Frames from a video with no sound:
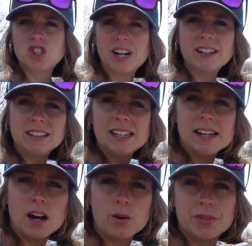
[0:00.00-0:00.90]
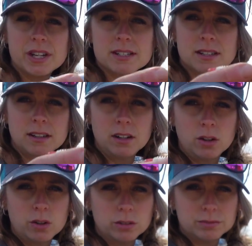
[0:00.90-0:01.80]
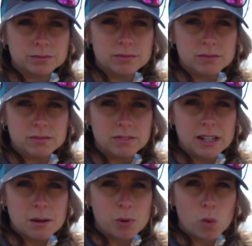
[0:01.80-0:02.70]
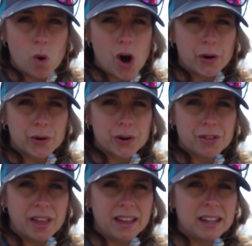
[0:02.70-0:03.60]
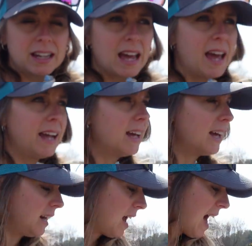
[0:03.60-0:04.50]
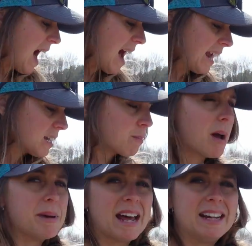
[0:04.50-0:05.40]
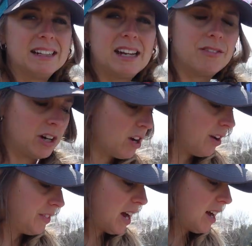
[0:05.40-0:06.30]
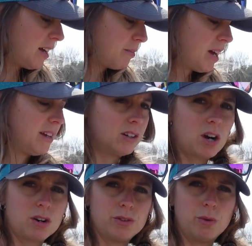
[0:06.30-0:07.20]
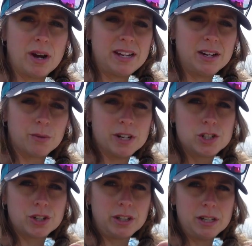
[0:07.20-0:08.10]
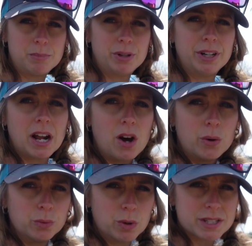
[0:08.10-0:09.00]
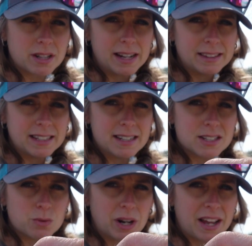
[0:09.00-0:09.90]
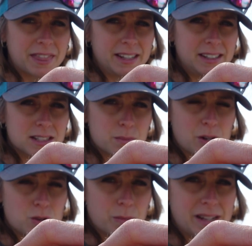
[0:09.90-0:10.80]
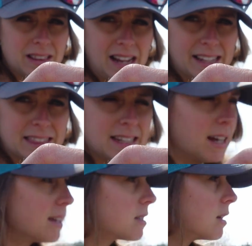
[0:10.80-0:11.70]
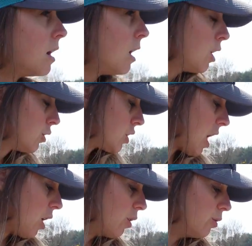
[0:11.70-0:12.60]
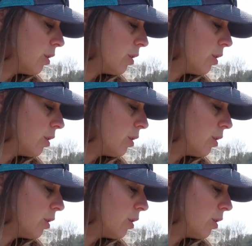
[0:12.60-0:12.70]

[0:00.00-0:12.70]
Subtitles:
jelly on this little nipple waterer thing, and I guess maybe I didn't give it enough time, and Kurt, the way he originally put it on was like this, when I think it's supposed to be like this. So